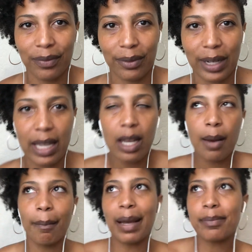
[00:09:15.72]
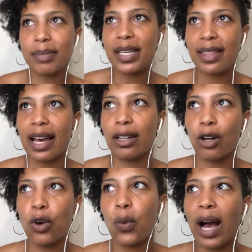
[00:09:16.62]
right? Might be that,
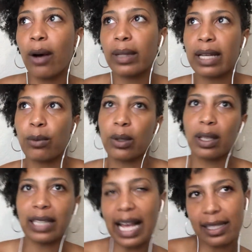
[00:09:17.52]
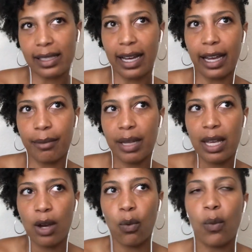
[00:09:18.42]
oh, wow, like, well, the last time
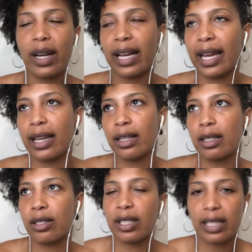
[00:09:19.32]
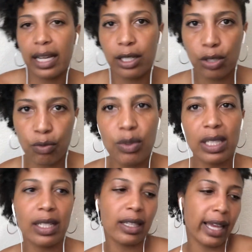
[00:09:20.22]
when I decided to
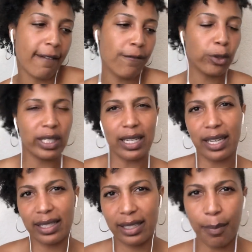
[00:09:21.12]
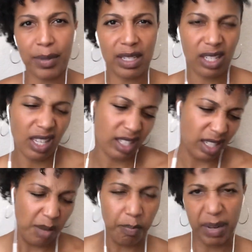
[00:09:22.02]
really like fully step into this
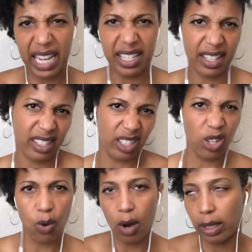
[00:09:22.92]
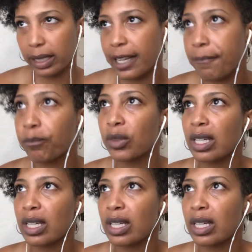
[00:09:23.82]
and embody this and go all in,